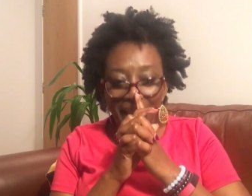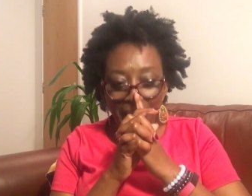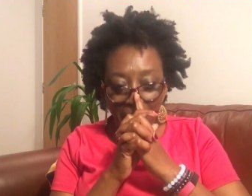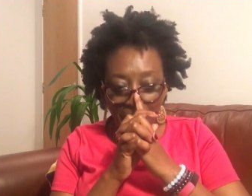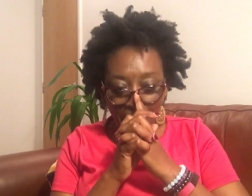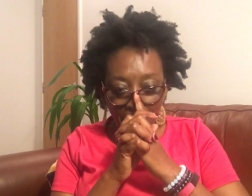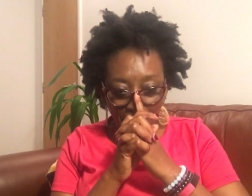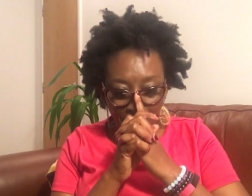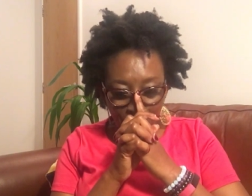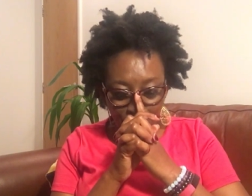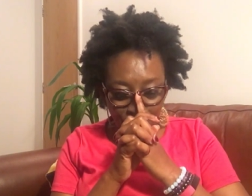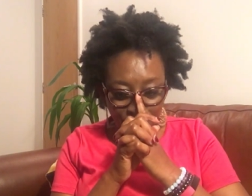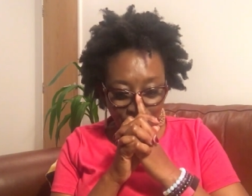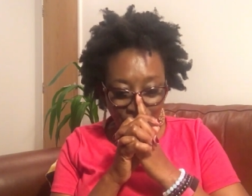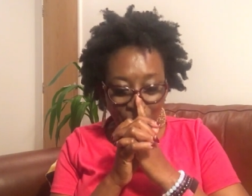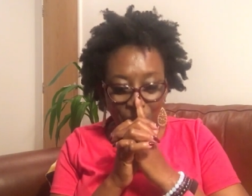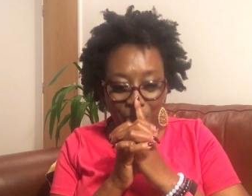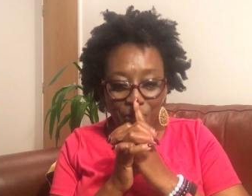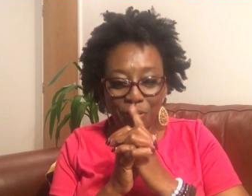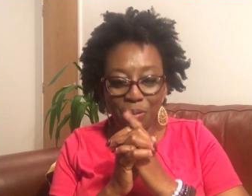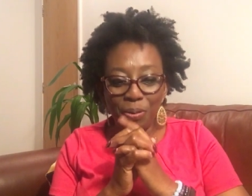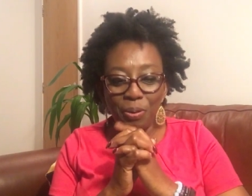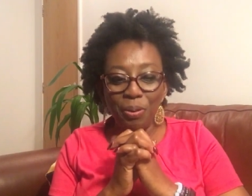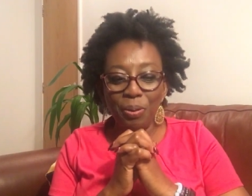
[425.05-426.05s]
I'm looking
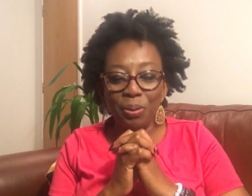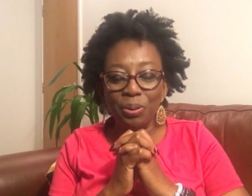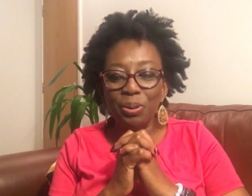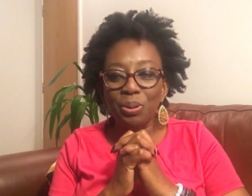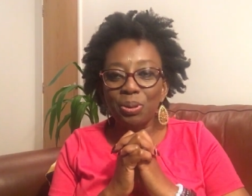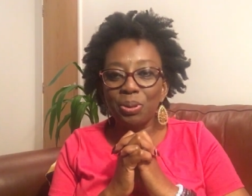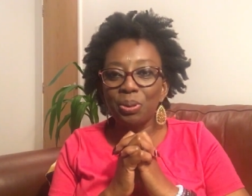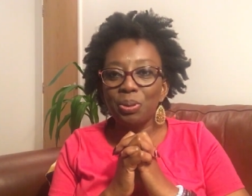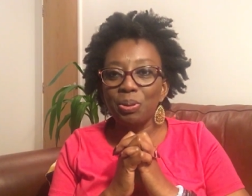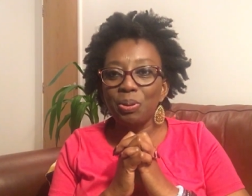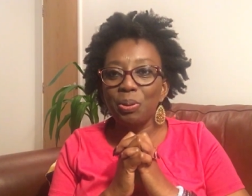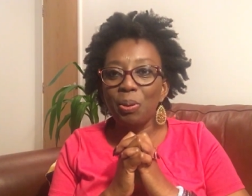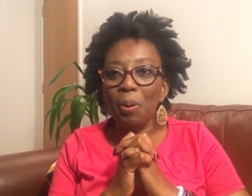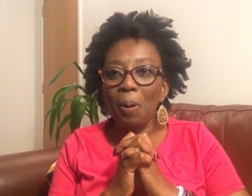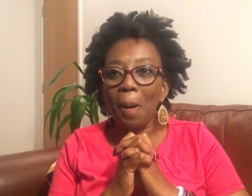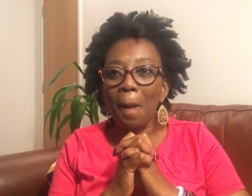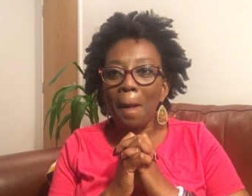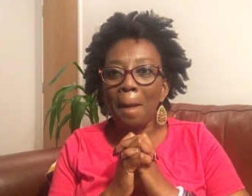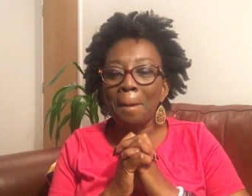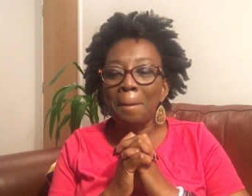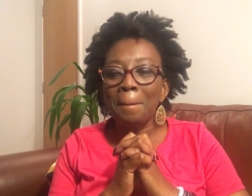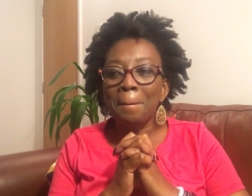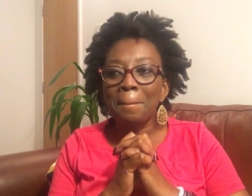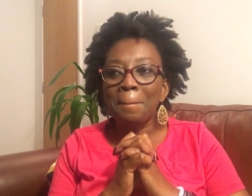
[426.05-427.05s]
forward to
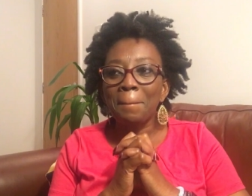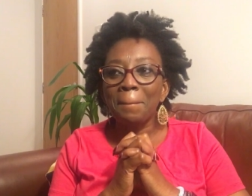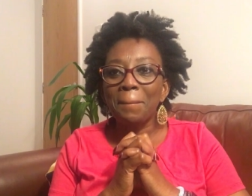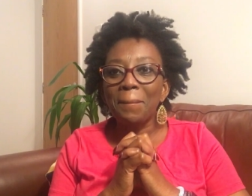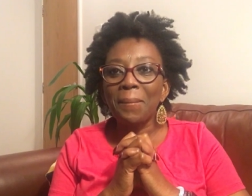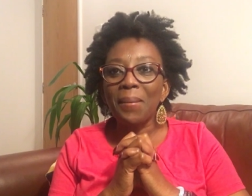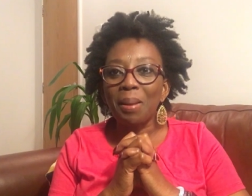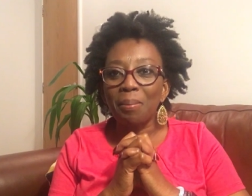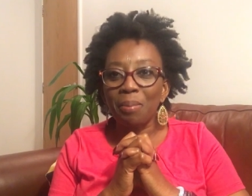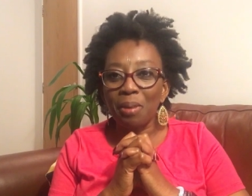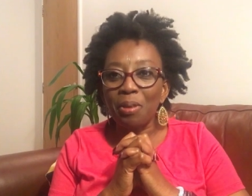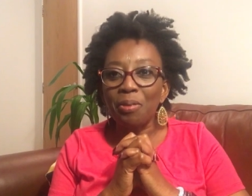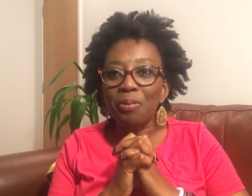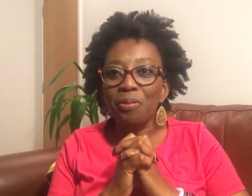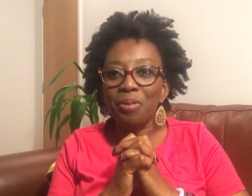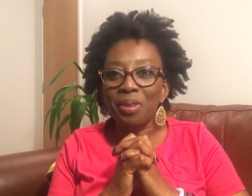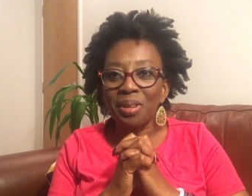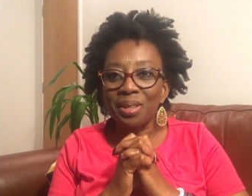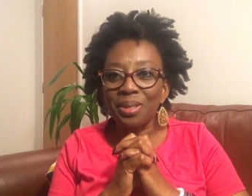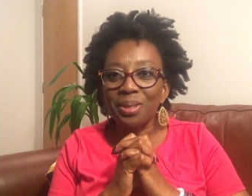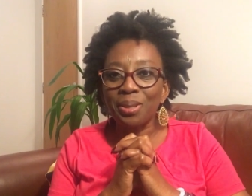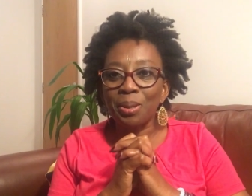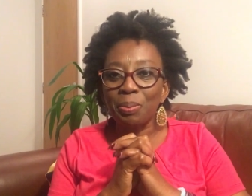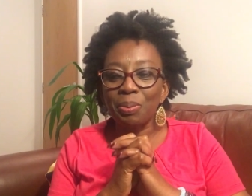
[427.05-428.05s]
my
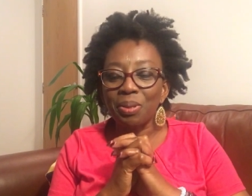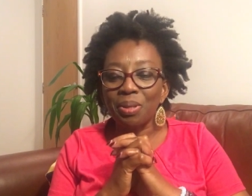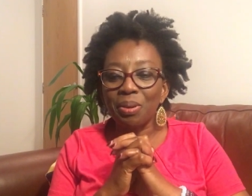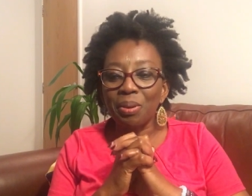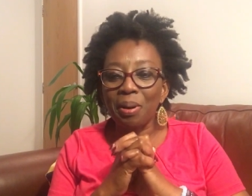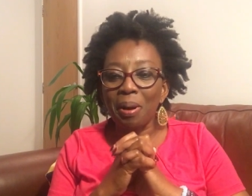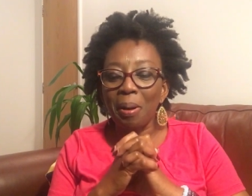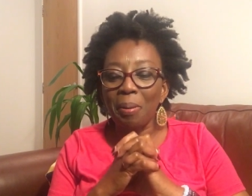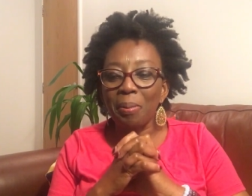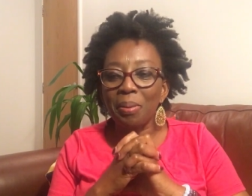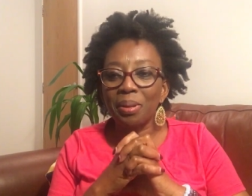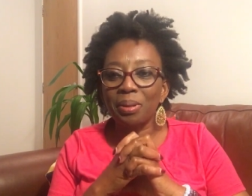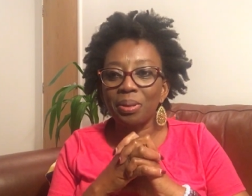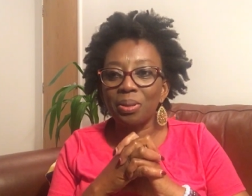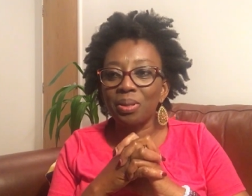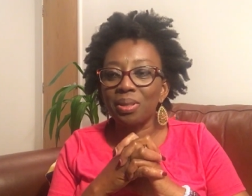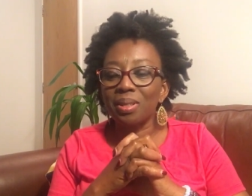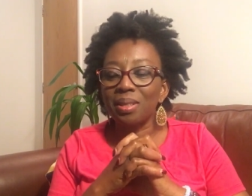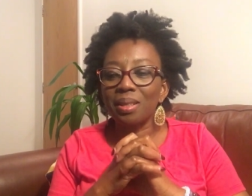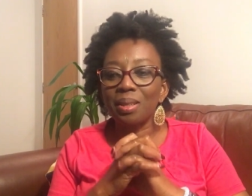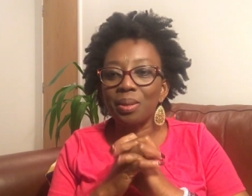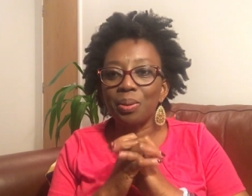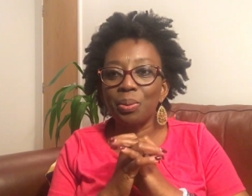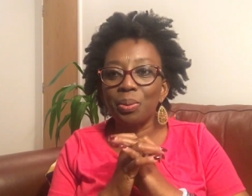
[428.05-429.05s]
first subscriber, to
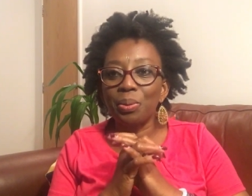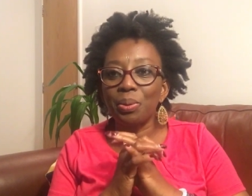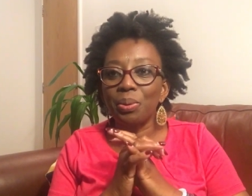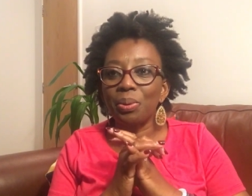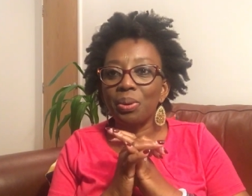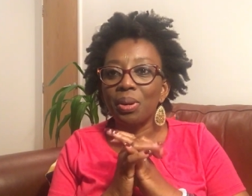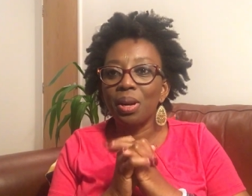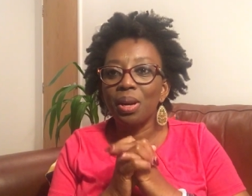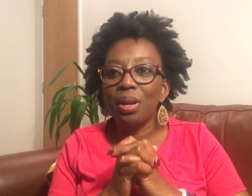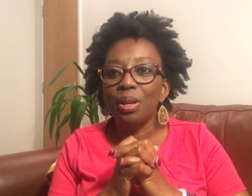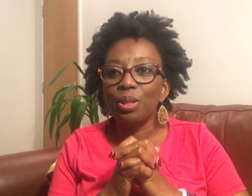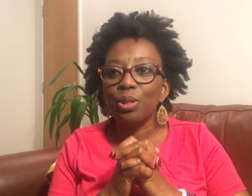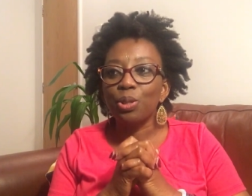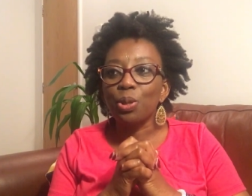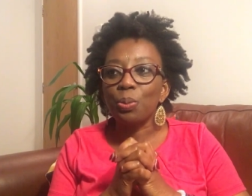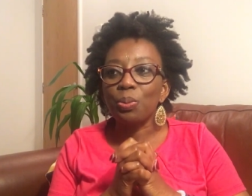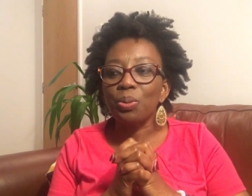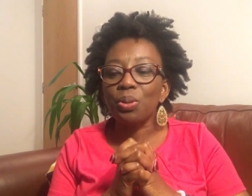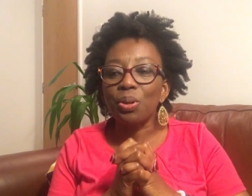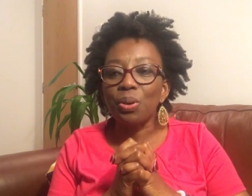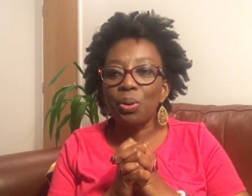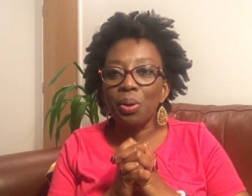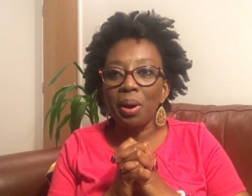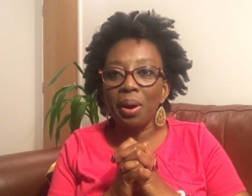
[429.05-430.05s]
see who
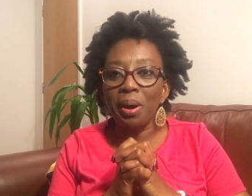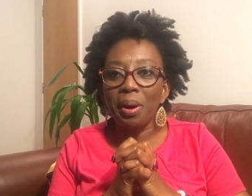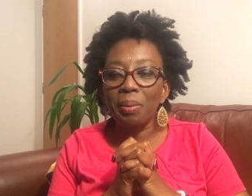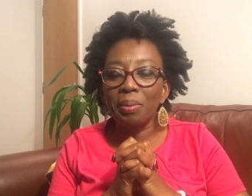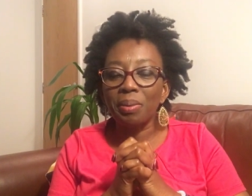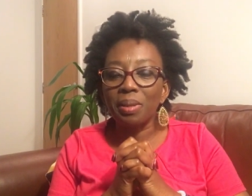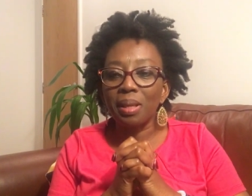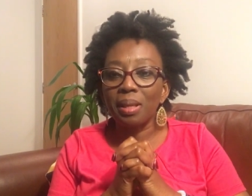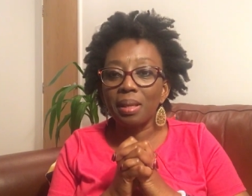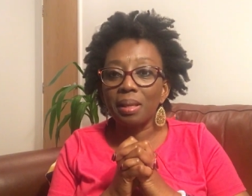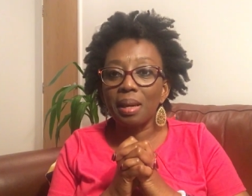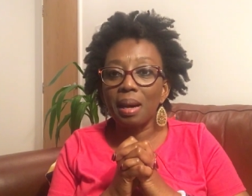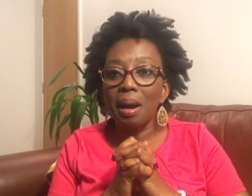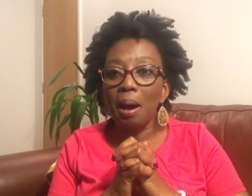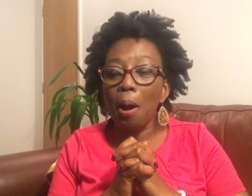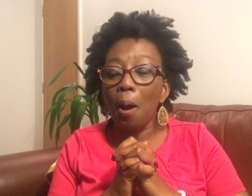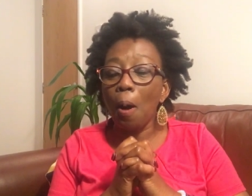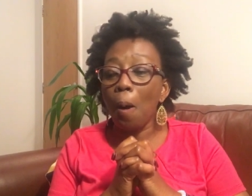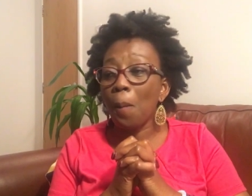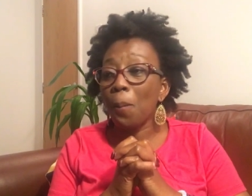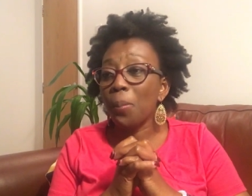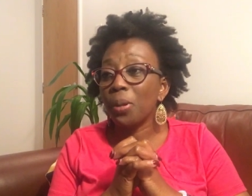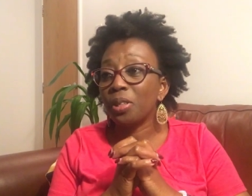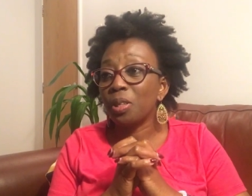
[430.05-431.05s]
subscribes and
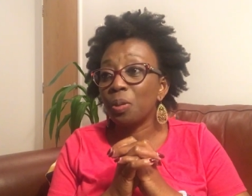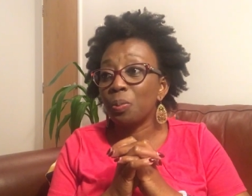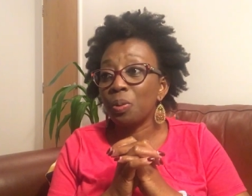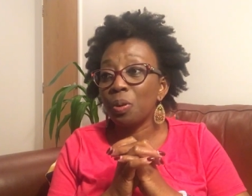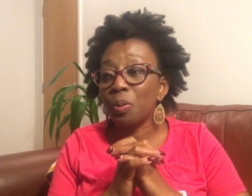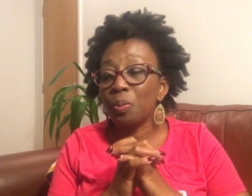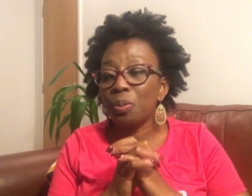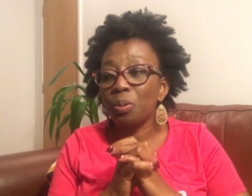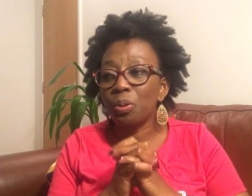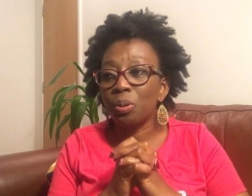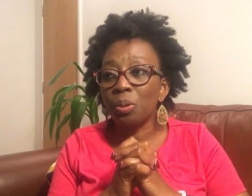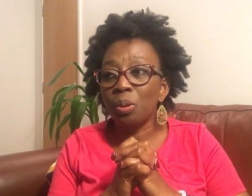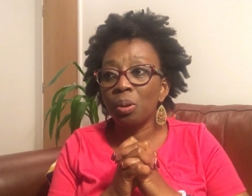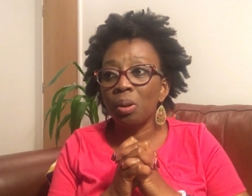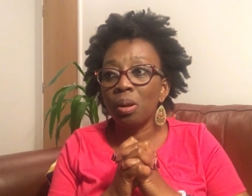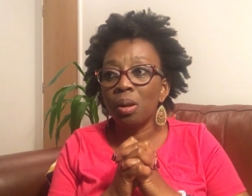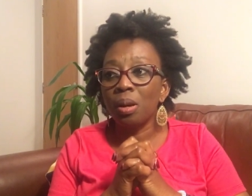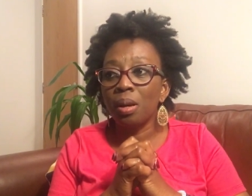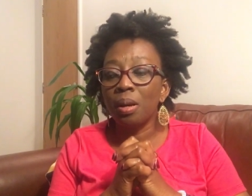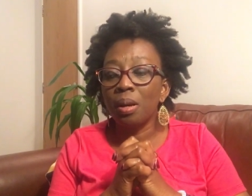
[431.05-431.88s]
how many people